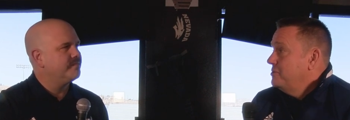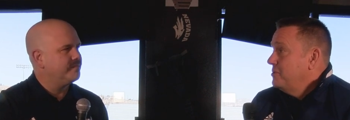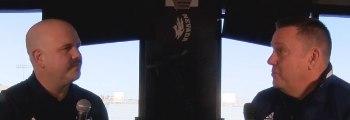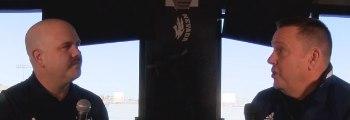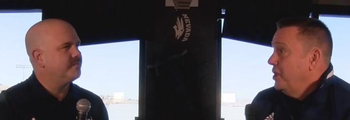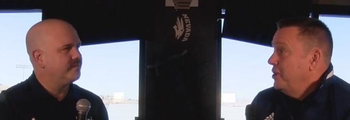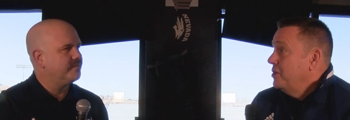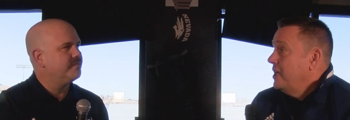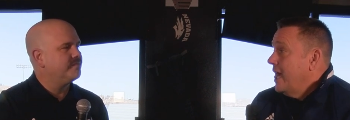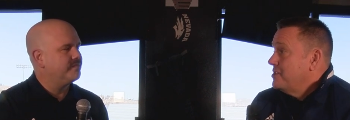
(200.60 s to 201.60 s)
Speaker 1: some really
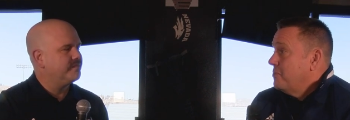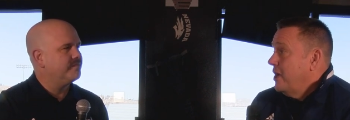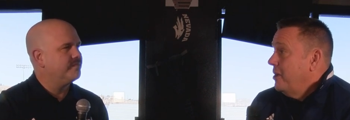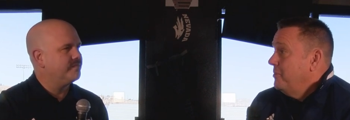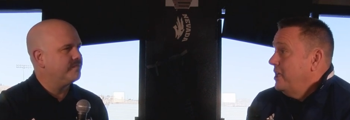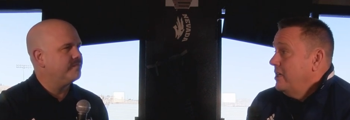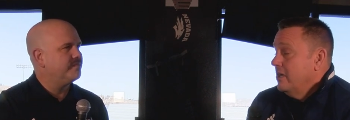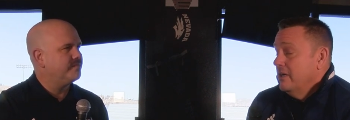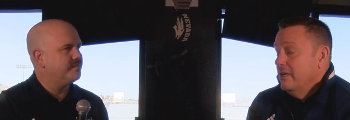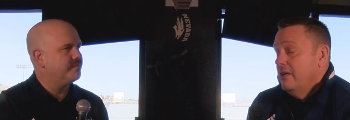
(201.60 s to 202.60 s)
good guys around me
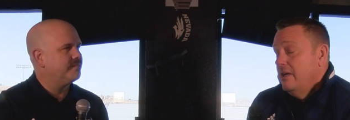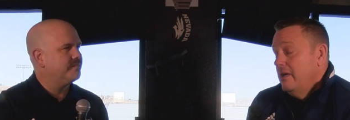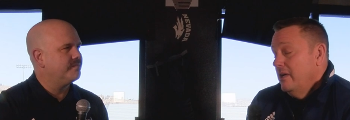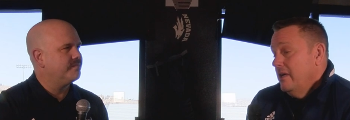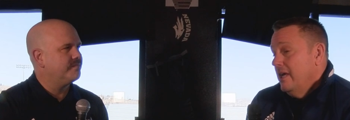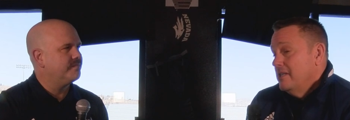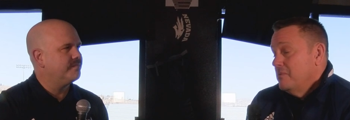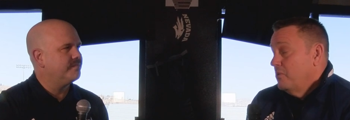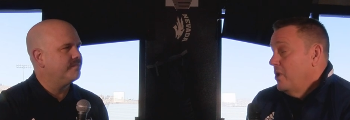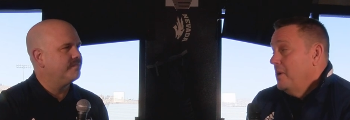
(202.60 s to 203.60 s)
here and and
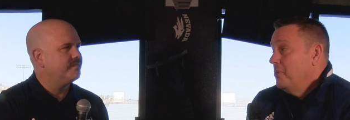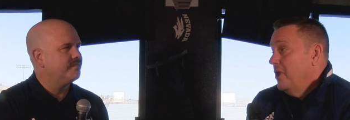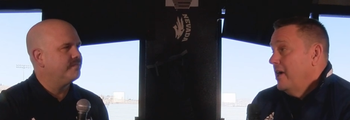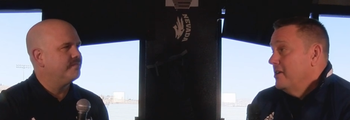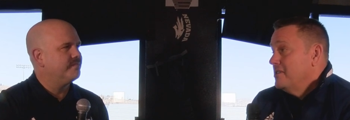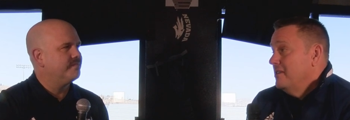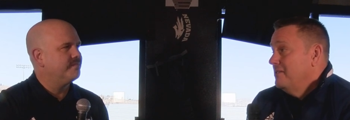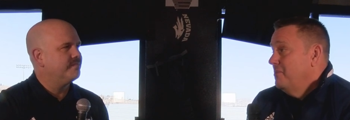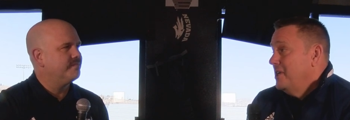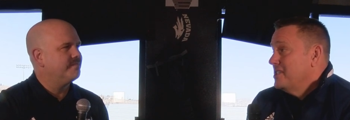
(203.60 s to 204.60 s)
some great players, and
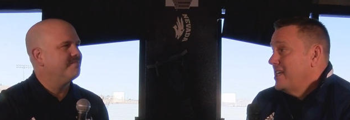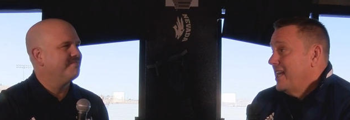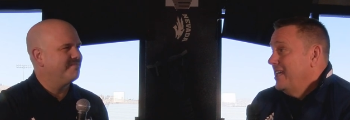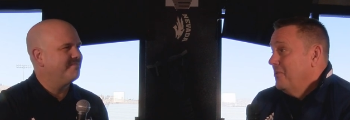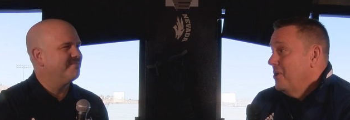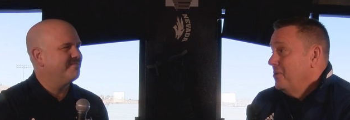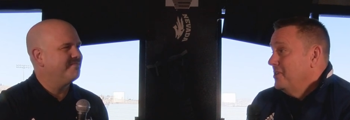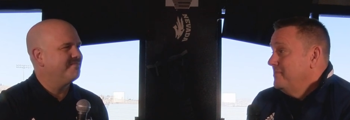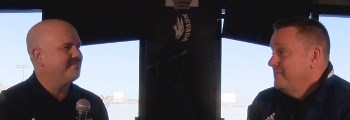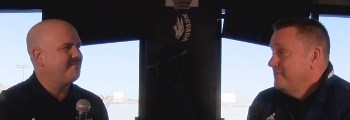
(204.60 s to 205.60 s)
we just got to get
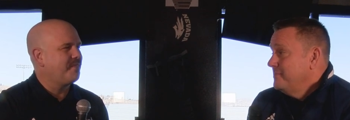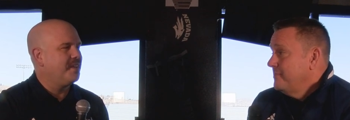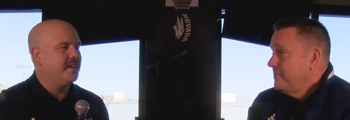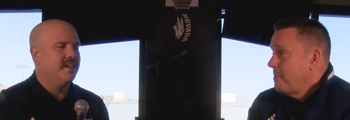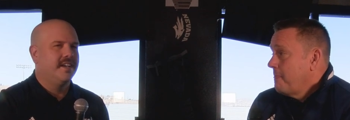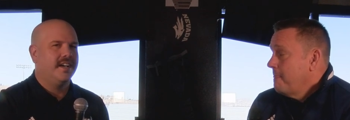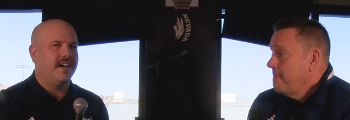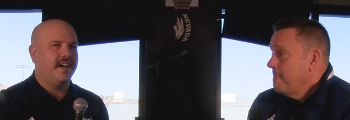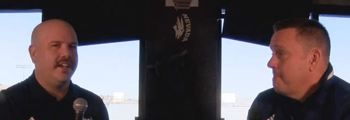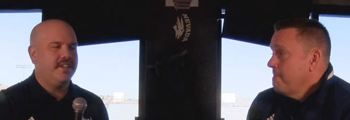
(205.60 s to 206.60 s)
rolling.
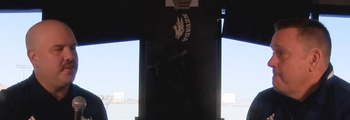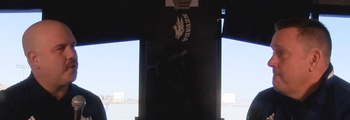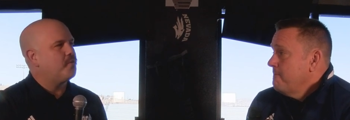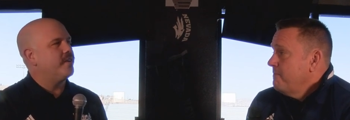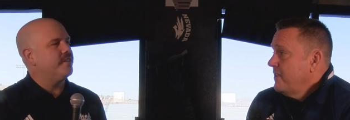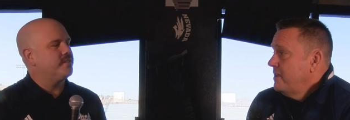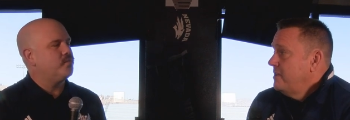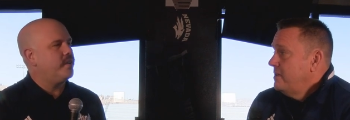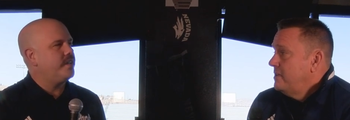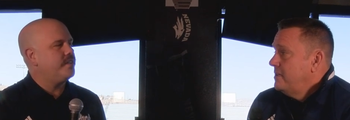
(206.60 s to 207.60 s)
Speaker 2: Uh, in your words,
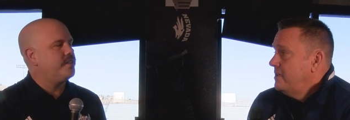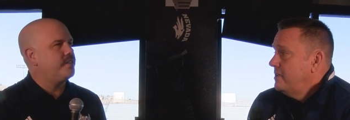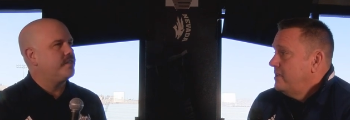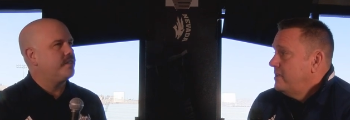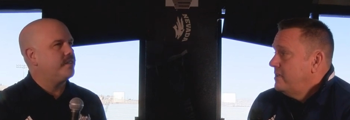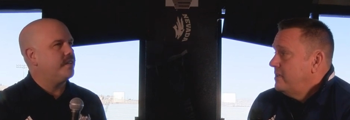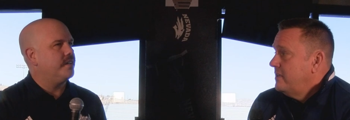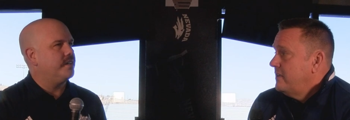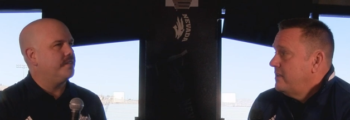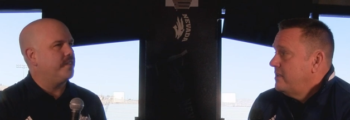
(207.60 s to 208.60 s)
what is
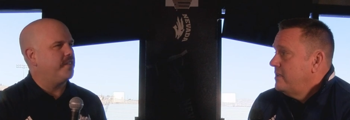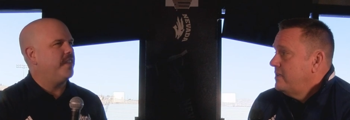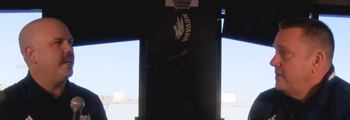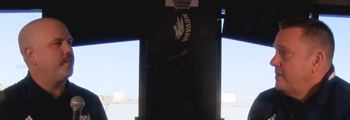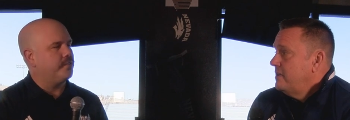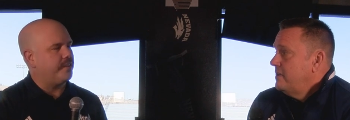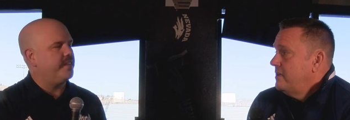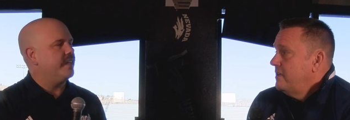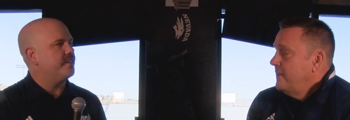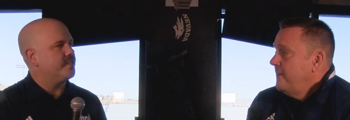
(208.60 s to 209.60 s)
uh, the thing or the
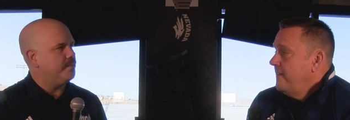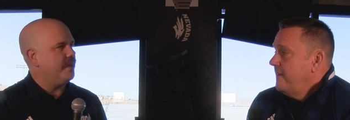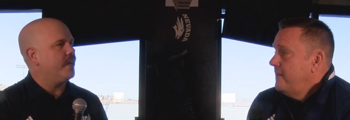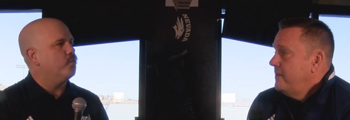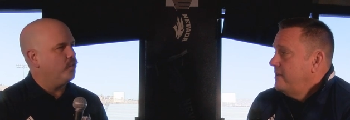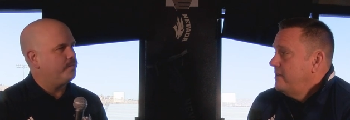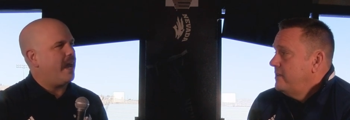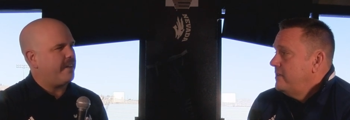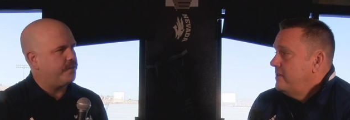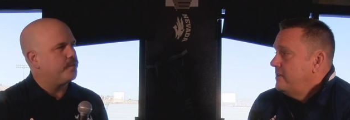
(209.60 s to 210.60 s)
things that make
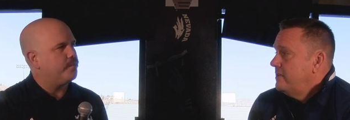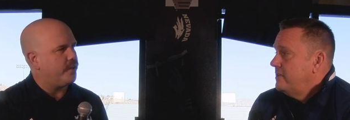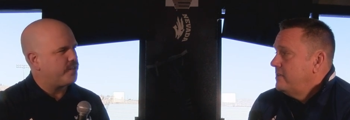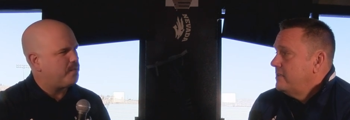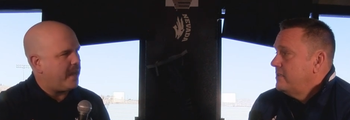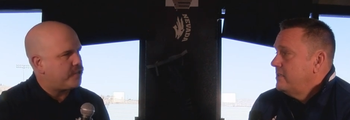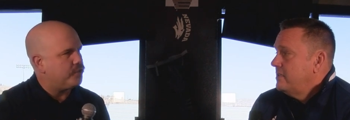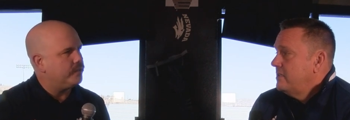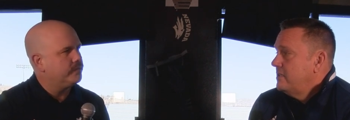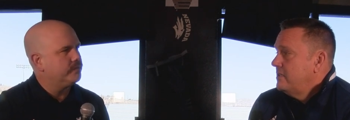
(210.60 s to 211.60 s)
Wolfpack football special?